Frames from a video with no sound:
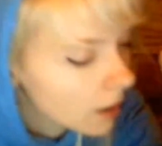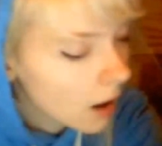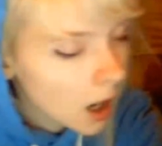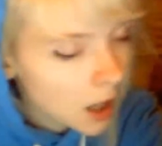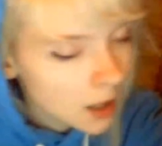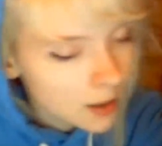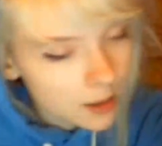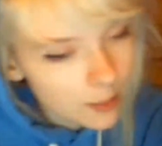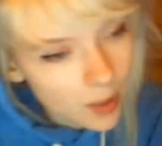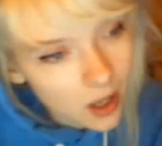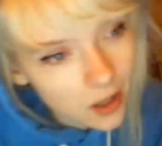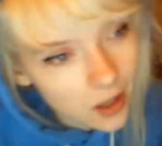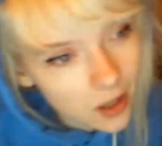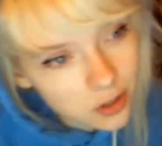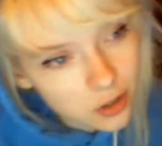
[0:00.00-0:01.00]
I
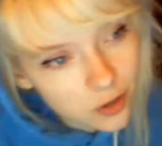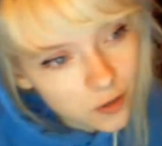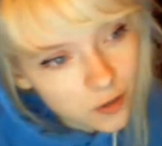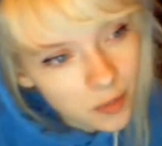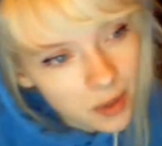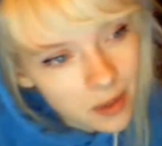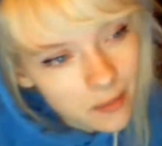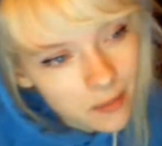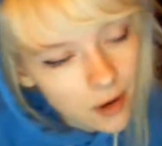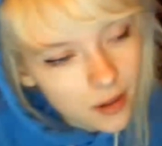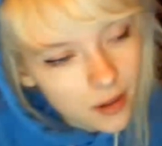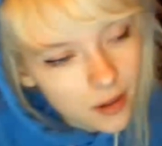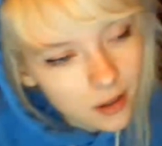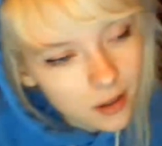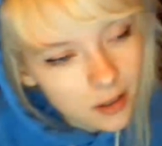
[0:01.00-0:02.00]
purchased for my
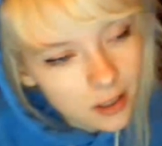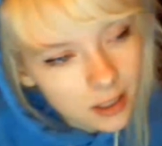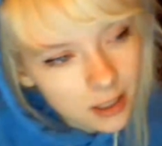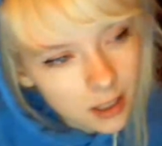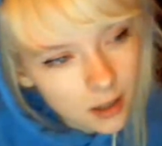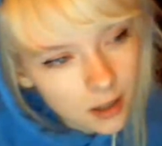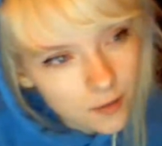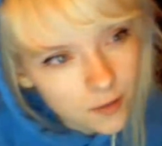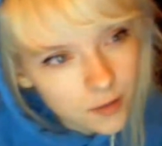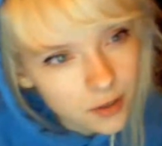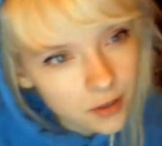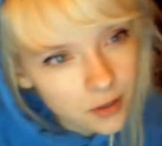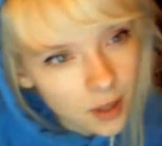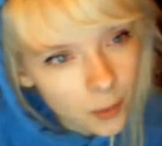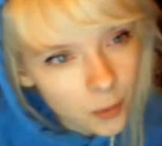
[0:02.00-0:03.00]
brother a gift
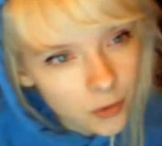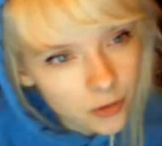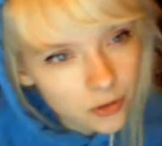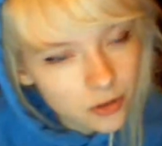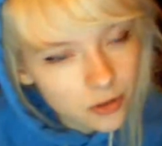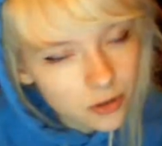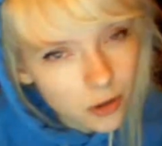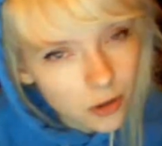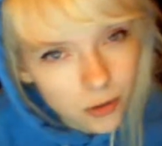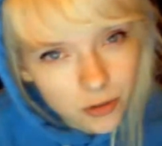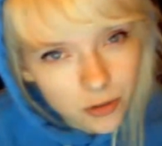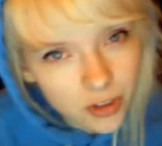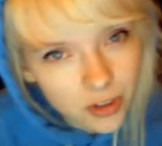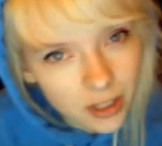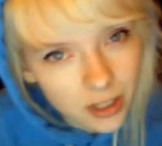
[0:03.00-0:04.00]
that was
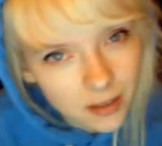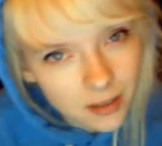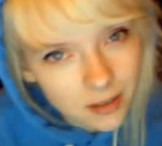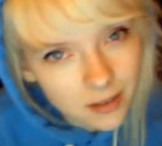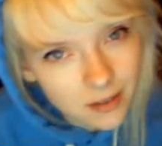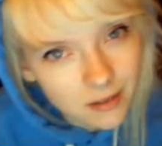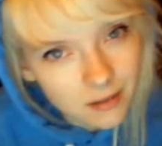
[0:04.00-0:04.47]
those things.